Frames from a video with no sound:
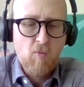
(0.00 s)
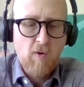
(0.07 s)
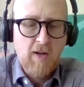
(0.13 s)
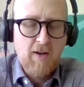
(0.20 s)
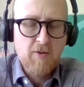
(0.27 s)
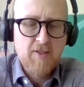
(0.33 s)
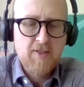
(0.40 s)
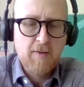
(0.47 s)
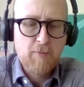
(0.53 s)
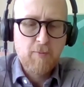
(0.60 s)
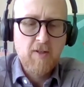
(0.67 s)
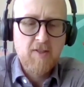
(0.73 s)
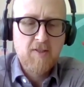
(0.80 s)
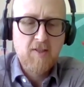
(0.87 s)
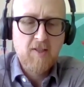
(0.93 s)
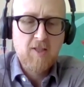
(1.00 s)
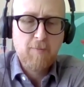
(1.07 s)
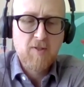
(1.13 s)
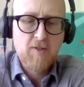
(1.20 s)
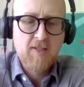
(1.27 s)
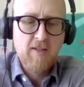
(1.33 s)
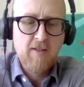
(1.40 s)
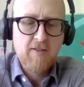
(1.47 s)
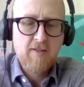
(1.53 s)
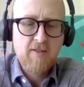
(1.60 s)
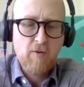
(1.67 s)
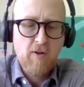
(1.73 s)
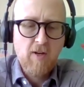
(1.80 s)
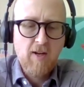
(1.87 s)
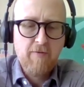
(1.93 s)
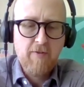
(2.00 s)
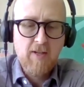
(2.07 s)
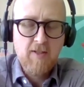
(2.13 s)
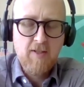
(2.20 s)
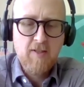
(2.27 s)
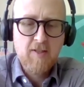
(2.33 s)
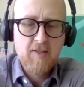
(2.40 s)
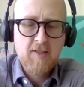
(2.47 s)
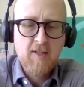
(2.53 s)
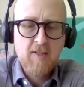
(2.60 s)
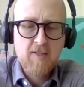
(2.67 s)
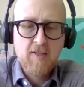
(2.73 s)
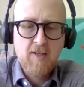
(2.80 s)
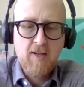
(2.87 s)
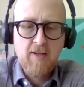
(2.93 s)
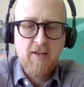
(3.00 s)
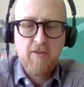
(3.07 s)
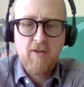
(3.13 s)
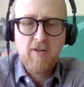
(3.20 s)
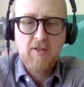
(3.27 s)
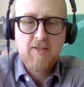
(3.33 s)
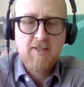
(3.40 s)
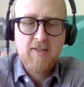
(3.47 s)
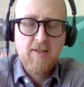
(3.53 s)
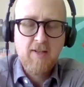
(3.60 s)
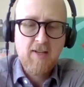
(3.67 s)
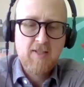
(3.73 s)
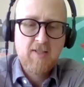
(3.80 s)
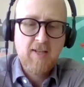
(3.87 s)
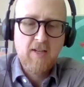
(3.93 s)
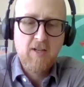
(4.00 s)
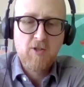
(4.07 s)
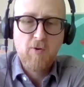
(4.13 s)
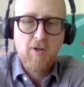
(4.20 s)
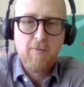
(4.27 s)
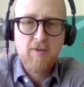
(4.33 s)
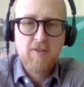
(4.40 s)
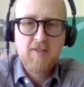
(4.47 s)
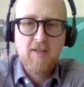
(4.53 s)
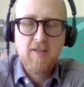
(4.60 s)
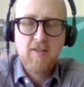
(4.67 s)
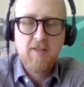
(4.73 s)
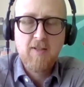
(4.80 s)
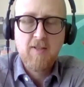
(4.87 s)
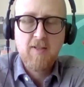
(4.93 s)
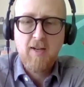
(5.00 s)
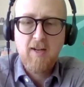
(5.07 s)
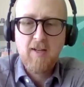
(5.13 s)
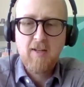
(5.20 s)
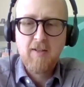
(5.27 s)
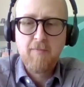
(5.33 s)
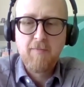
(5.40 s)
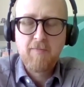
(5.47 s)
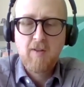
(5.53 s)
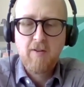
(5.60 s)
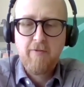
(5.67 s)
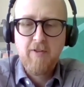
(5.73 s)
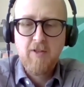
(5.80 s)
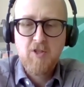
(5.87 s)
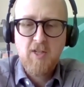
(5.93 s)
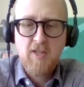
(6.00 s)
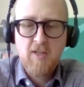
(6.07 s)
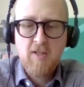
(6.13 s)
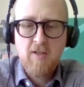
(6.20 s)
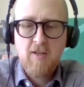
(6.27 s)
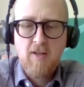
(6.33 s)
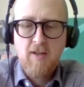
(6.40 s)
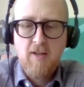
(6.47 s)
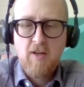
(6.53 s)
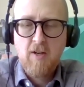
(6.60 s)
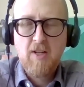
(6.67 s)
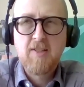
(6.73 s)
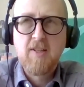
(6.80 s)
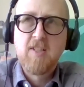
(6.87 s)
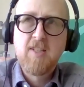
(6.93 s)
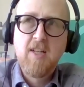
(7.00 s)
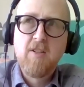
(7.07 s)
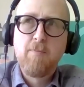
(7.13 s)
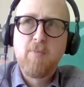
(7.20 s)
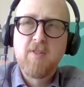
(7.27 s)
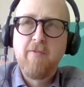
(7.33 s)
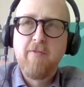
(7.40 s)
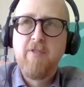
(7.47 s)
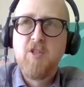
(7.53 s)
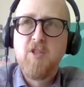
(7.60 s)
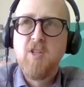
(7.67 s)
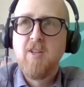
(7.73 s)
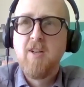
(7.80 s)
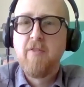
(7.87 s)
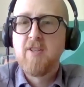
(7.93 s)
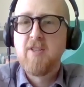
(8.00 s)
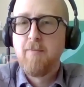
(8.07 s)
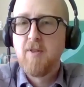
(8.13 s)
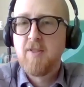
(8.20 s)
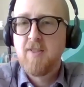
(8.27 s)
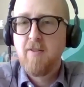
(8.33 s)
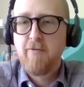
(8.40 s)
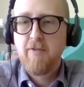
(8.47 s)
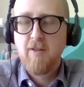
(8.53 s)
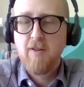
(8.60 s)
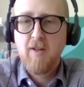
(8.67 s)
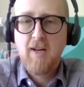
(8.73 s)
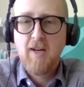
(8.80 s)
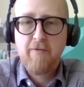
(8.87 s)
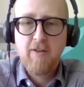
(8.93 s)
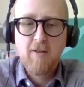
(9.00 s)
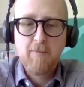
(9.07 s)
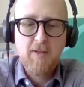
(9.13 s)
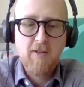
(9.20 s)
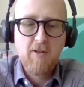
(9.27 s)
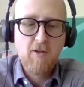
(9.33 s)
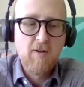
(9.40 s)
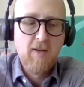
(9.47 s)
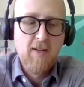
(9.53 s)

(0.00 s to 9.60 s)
would say probably 60% of Indian descent, another 10 to 20% Fijian, or I'd say 10% Fijian, another 10% Filipino.